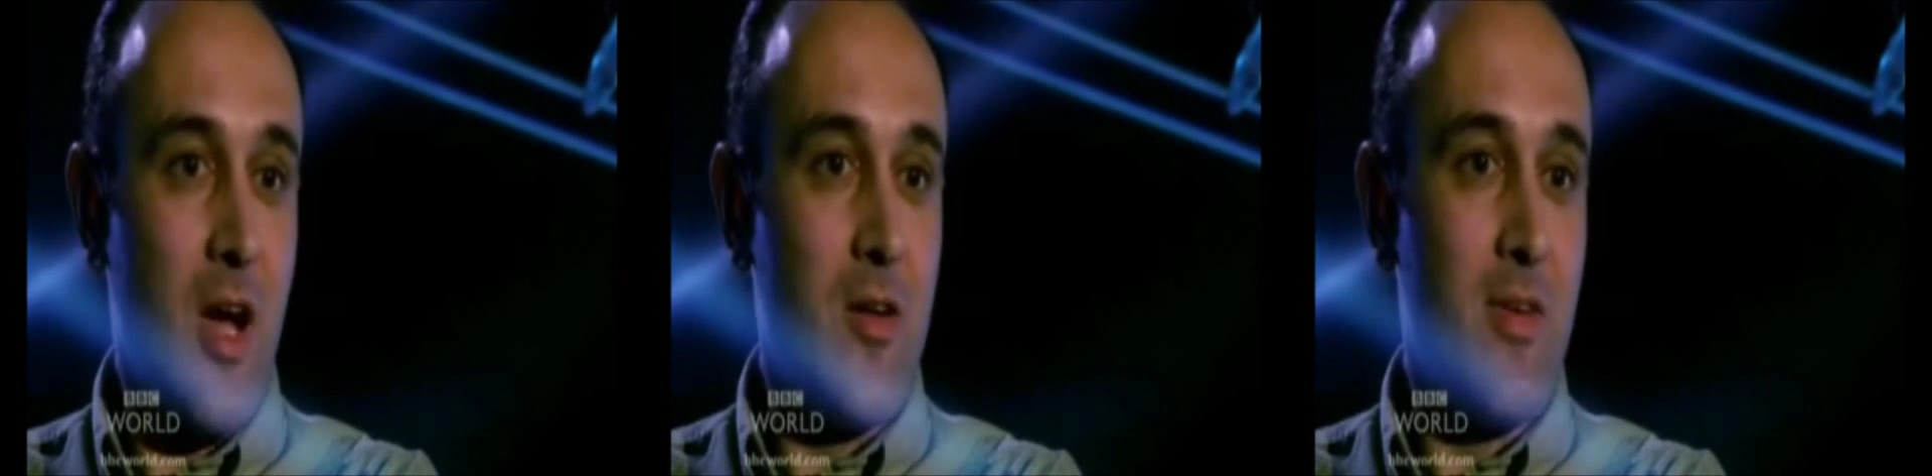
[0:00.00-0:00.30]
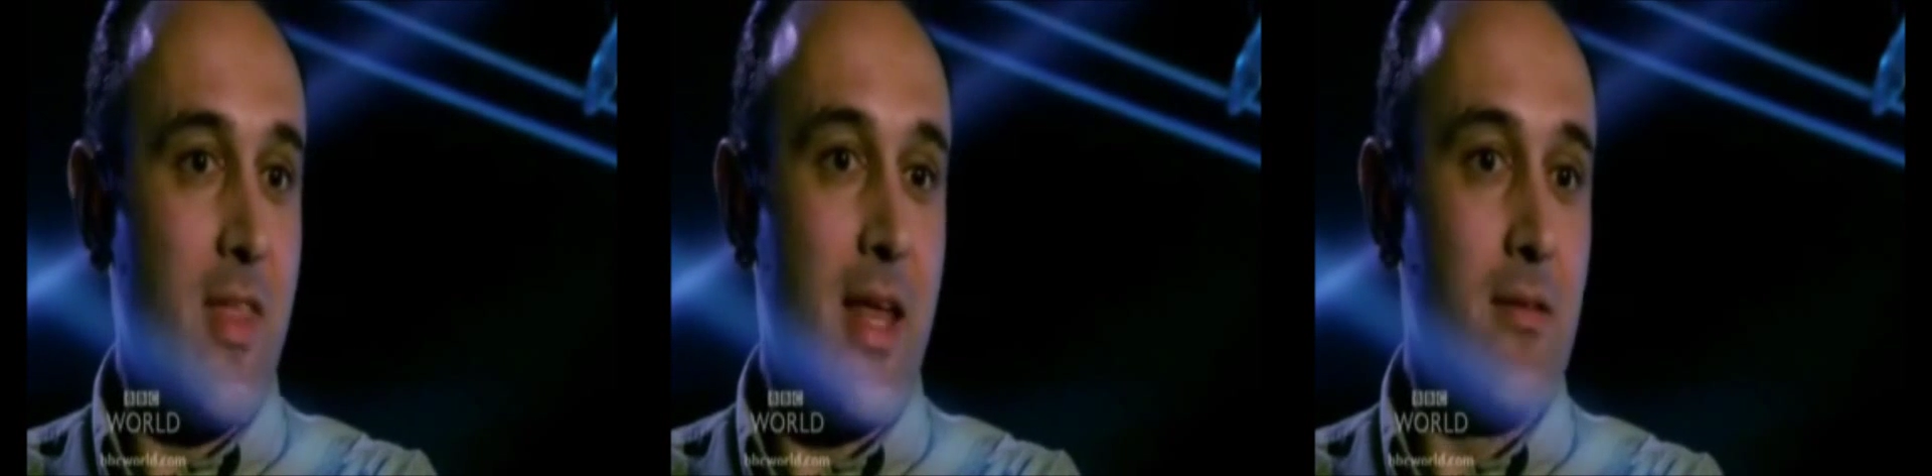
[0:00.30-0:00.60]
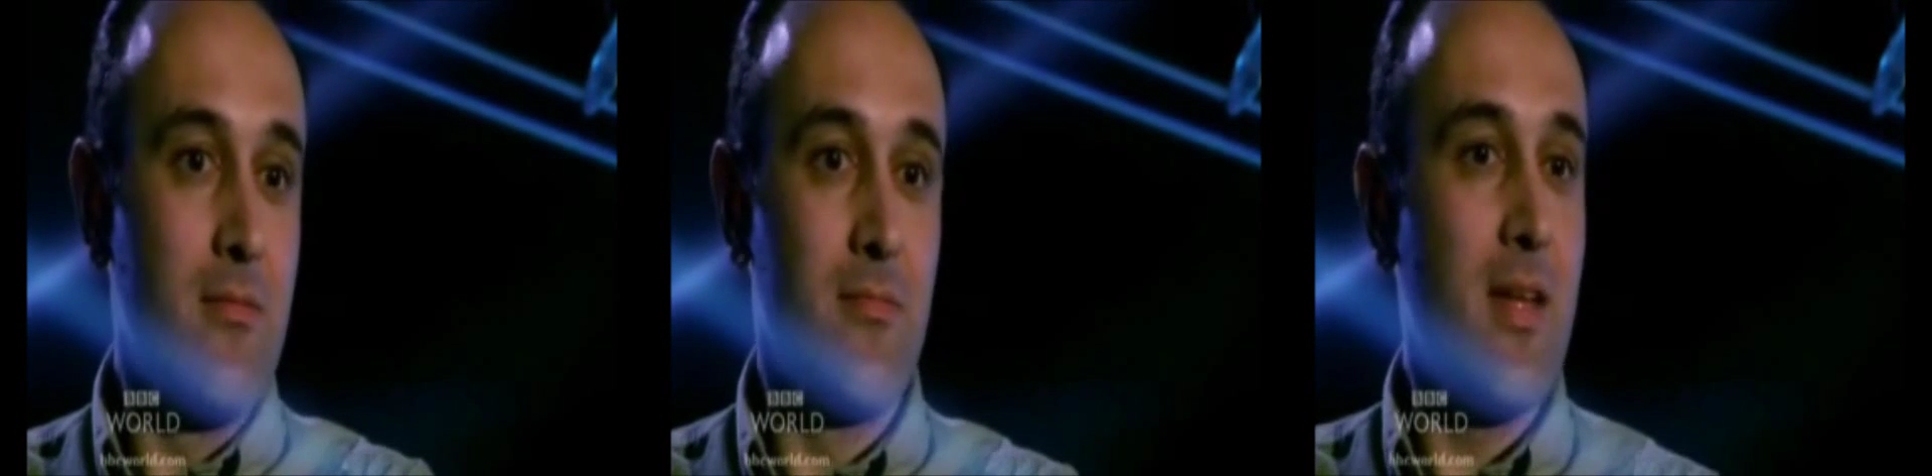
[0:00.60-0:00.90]
over
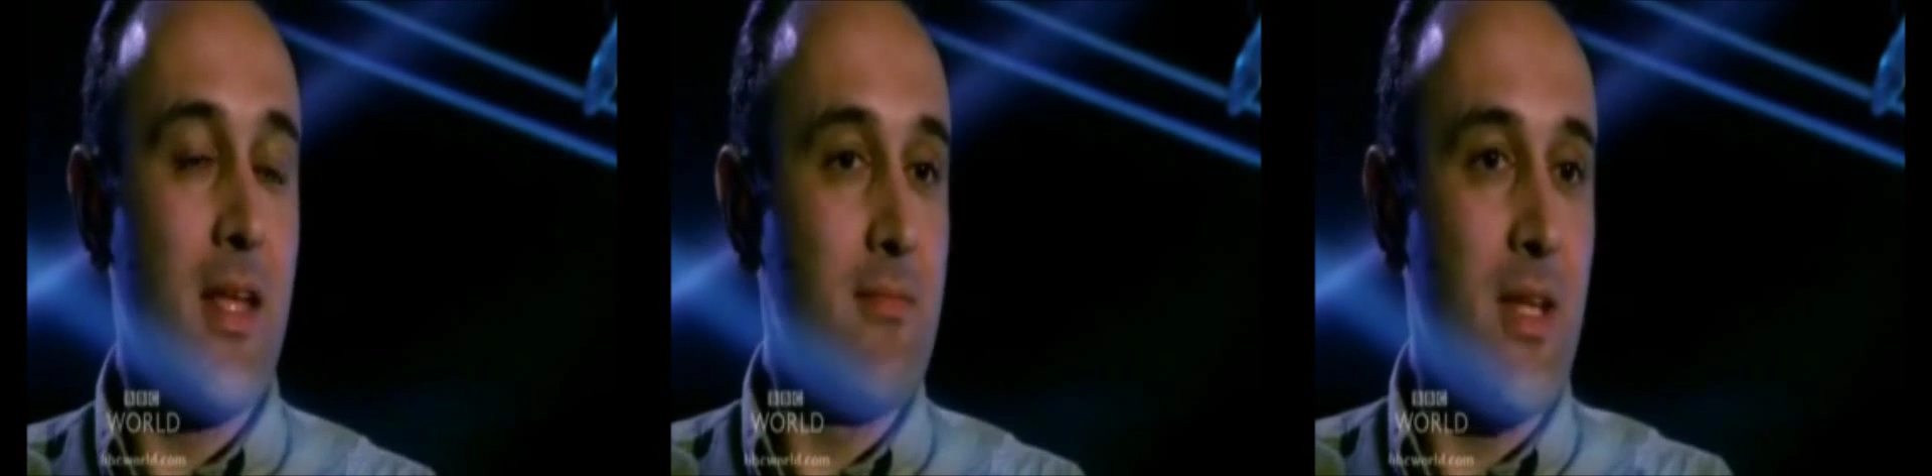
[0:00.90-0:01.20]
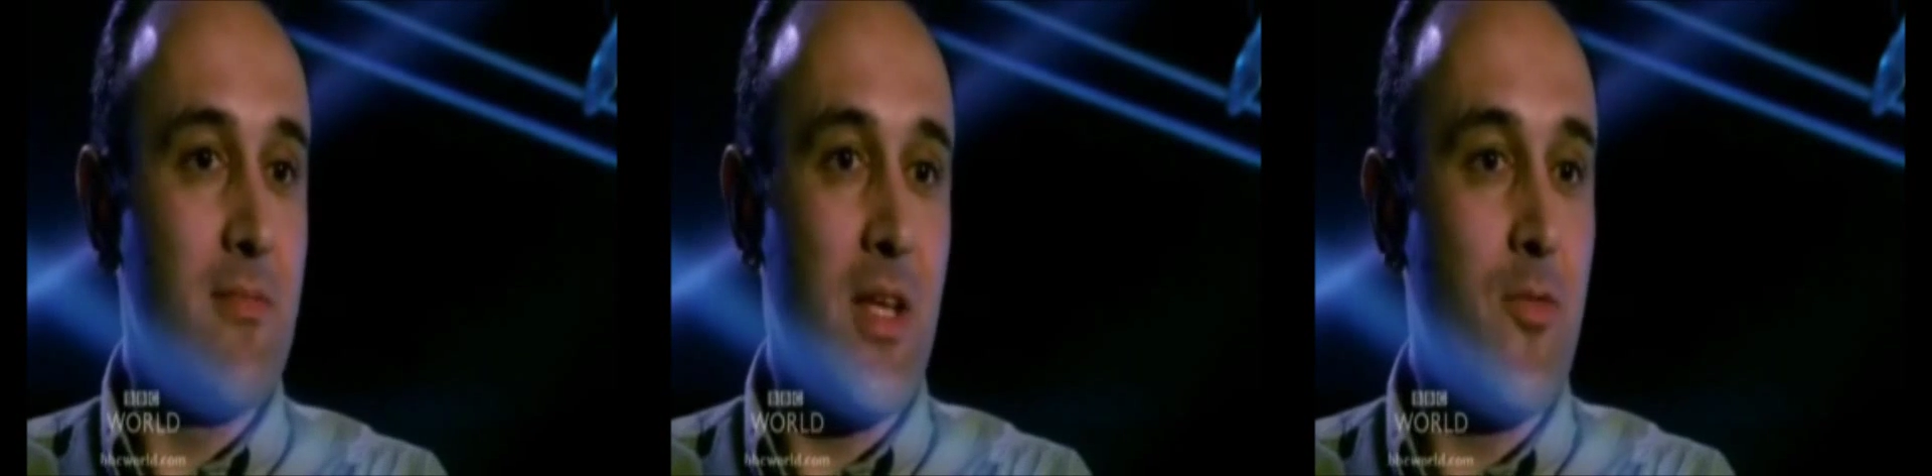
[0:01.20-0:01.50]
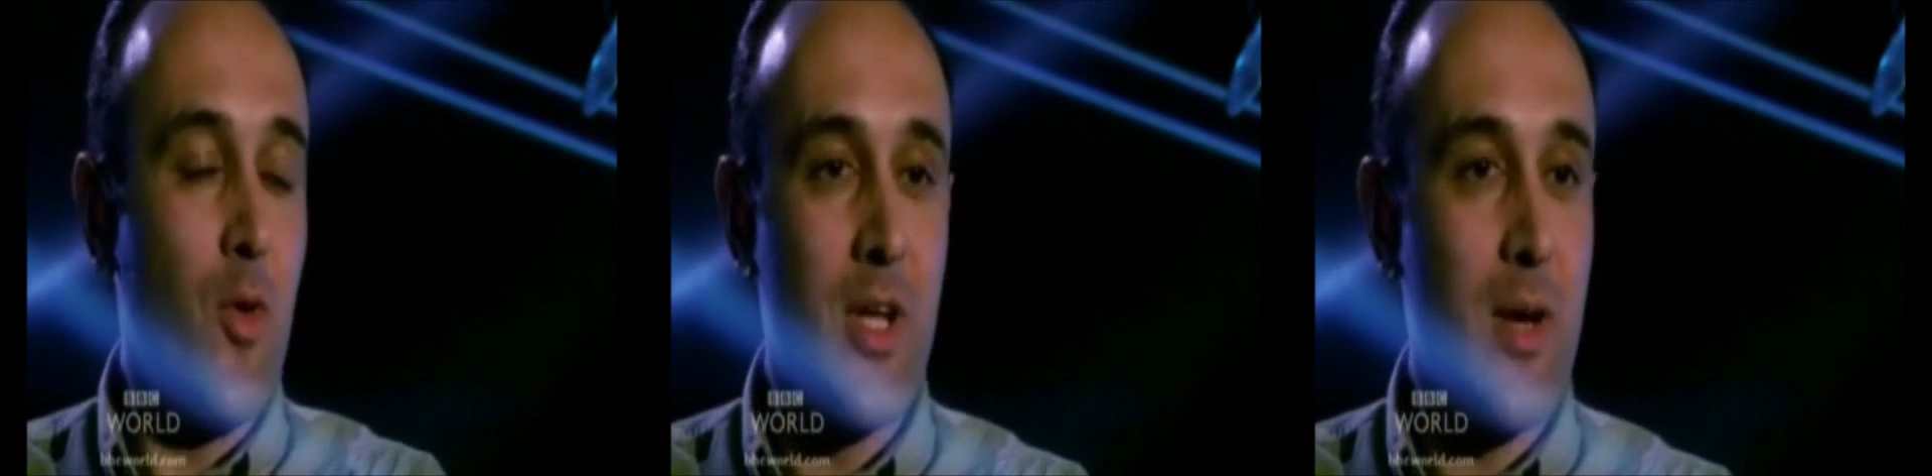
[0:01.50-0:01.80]
then in
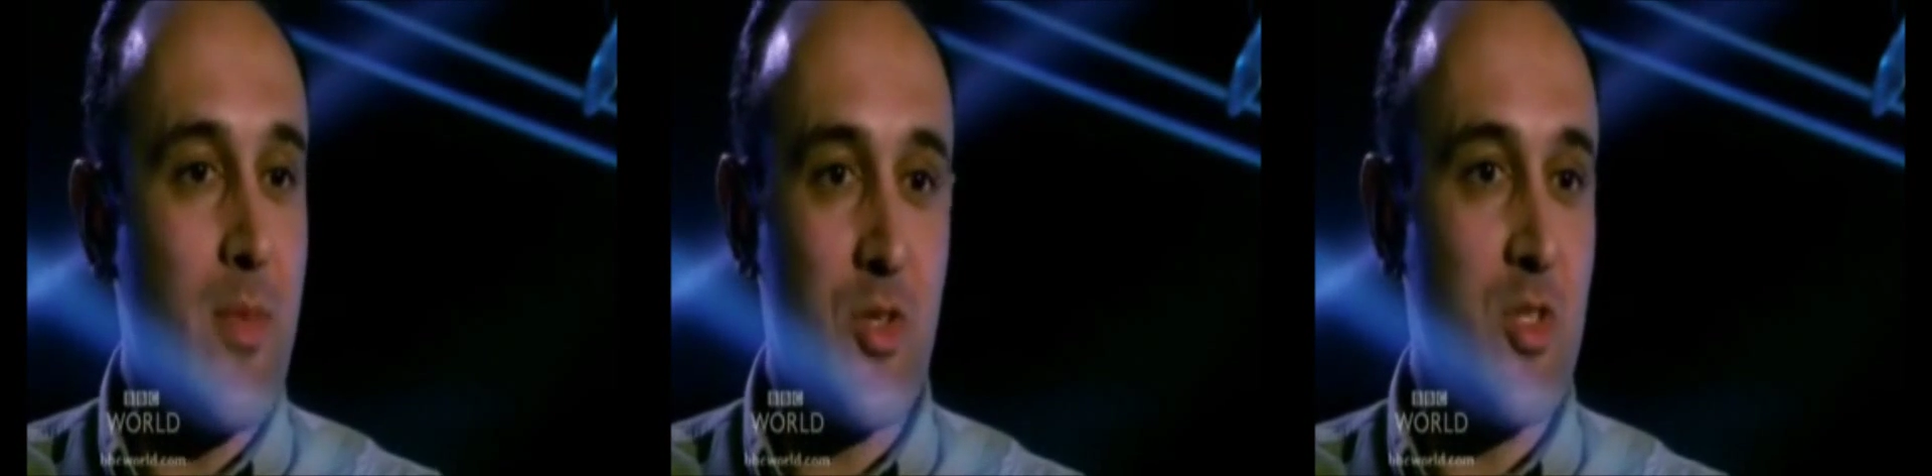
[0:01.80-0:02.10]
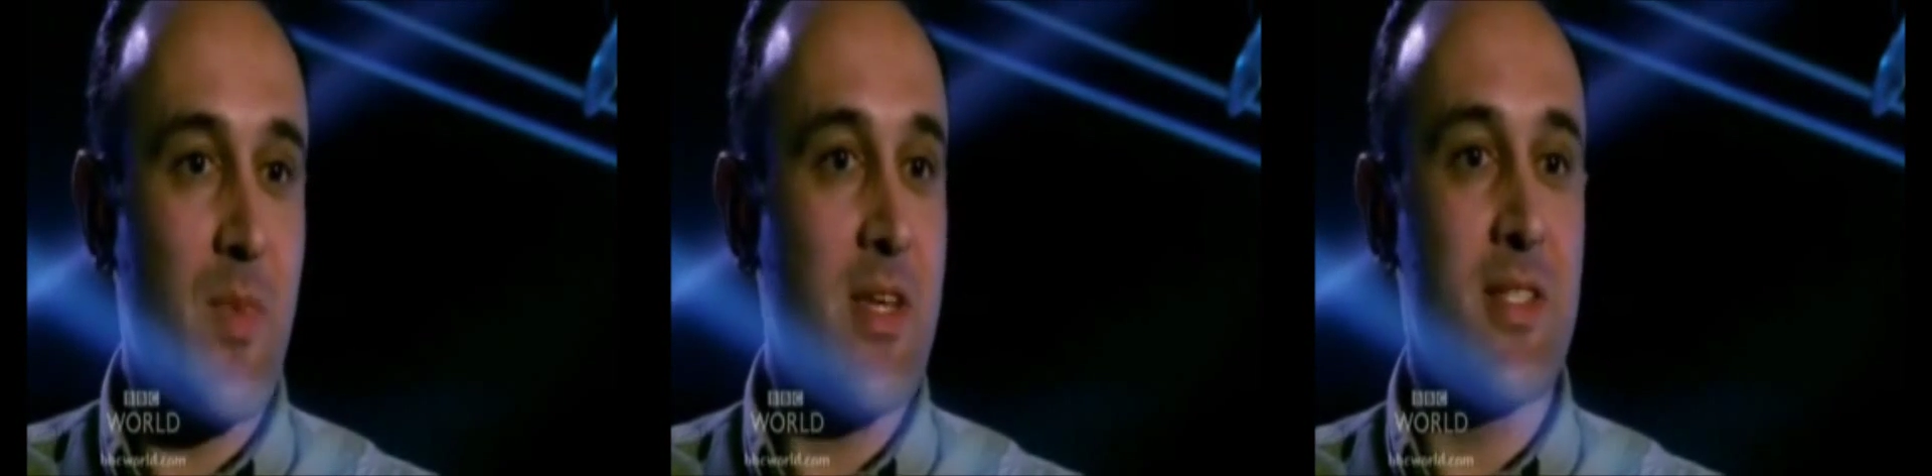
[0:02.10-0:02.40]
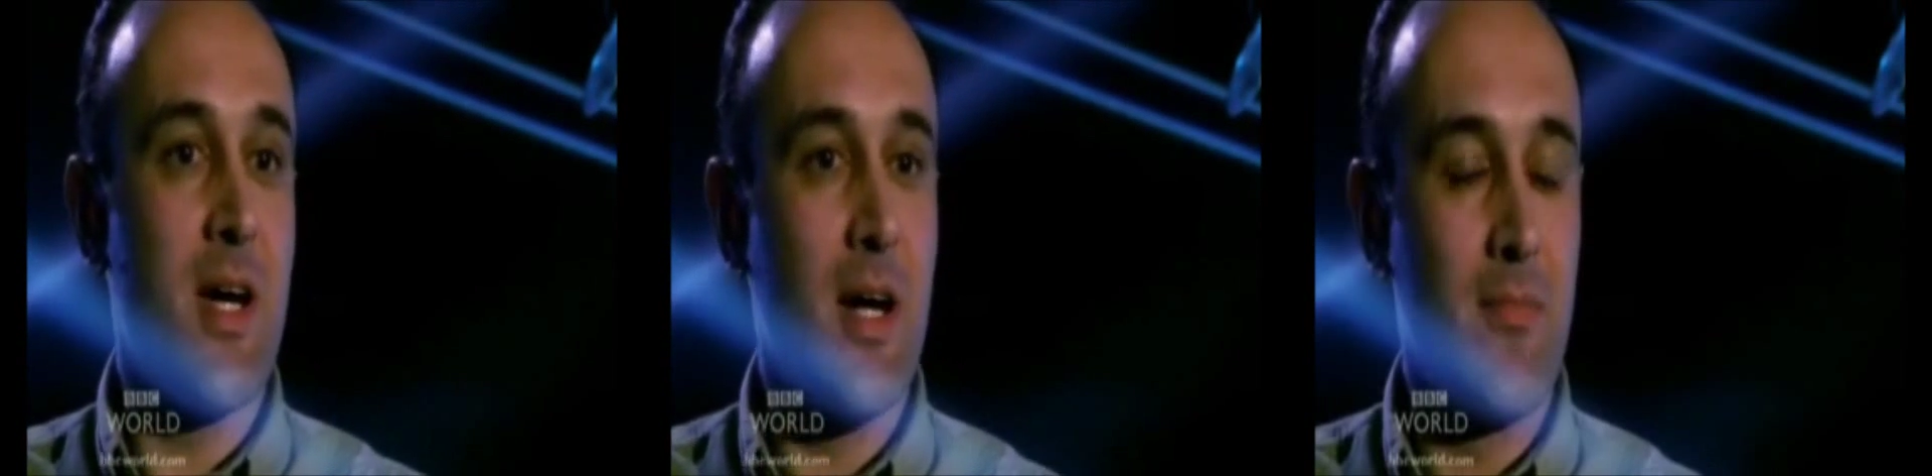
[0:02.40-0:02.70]
4-dimensional
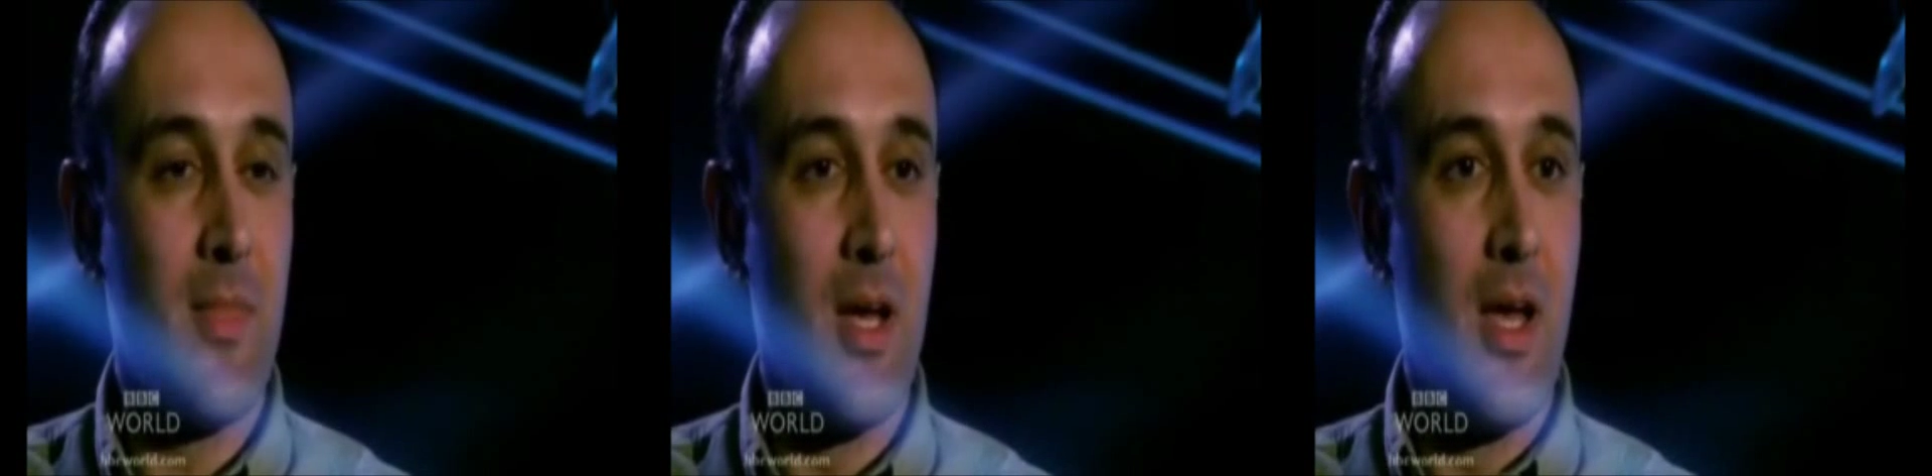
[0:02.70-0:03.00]
space-time.